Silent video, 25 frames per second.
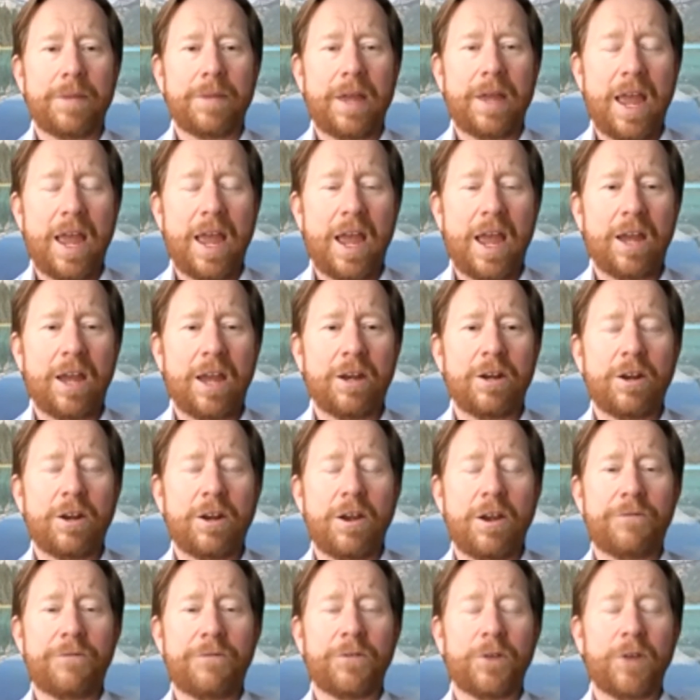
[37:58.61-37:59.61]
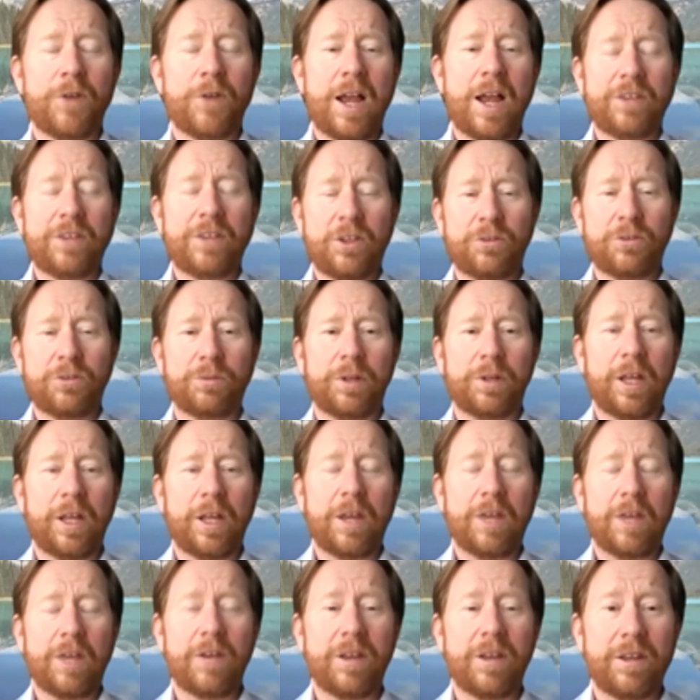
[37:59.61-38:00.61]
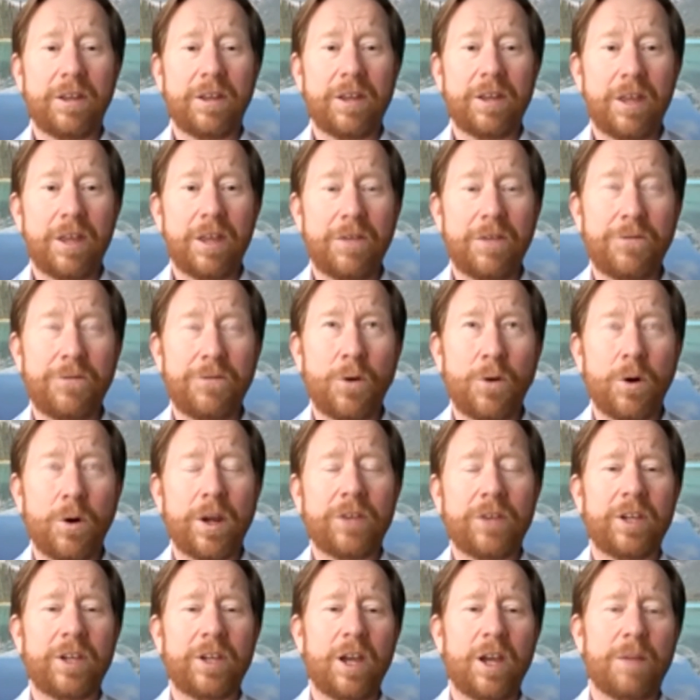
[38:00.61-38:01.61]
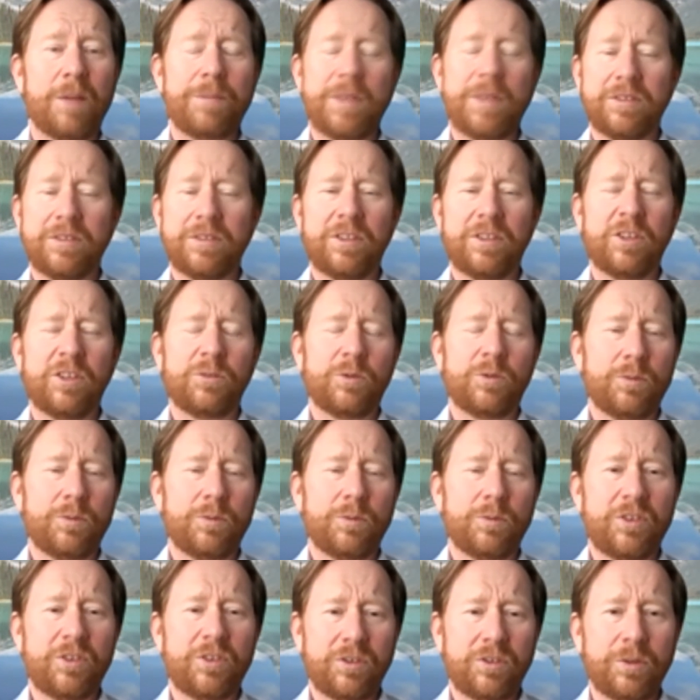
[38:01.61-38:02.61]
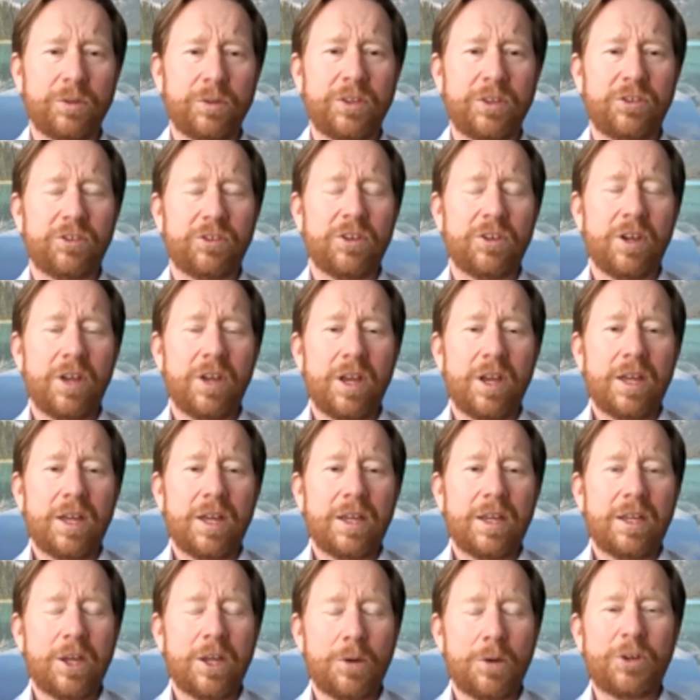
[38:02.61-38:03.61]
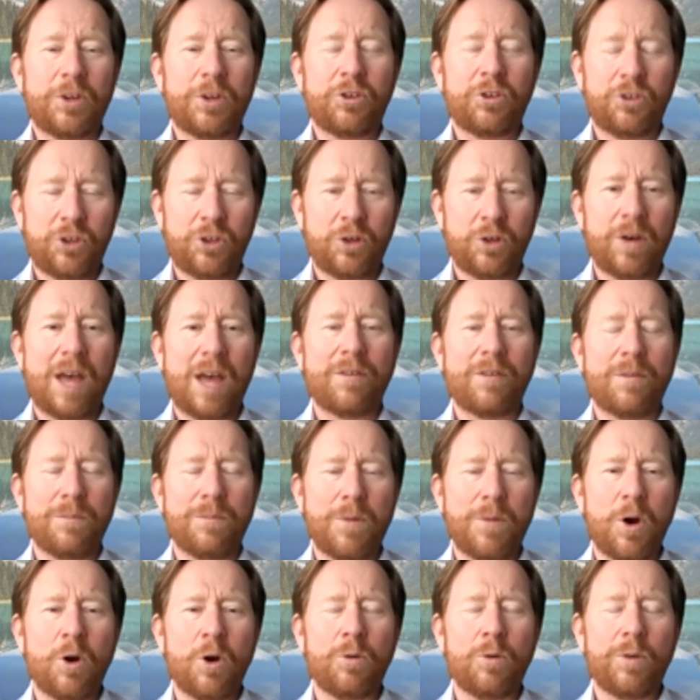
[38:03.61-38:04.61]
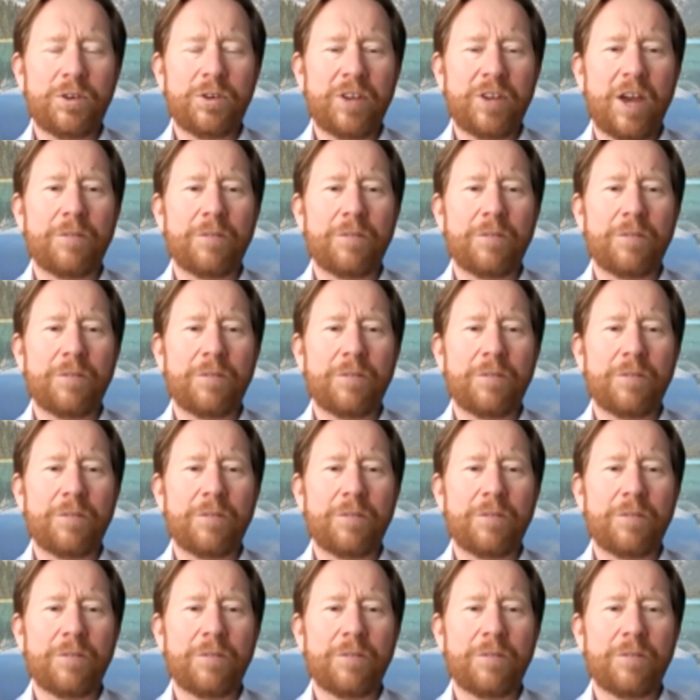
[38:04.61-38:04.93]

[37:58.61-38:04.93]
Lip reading: And for us, it's really focusing on businesses which do have a moat, which have